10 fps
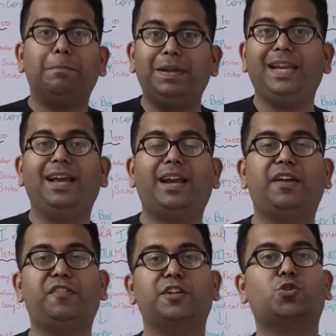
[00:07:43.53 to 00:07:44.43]
B
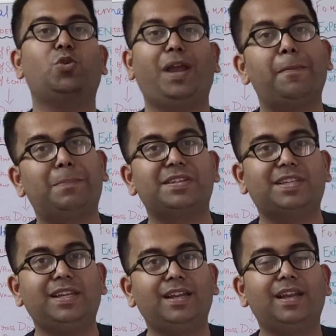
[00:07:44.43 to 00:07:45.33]
here refers to
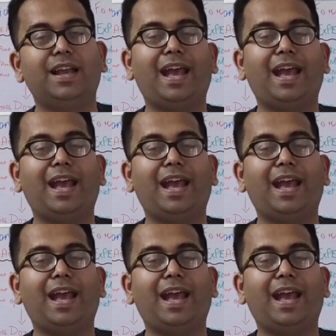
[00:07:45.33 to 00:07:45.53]
MPC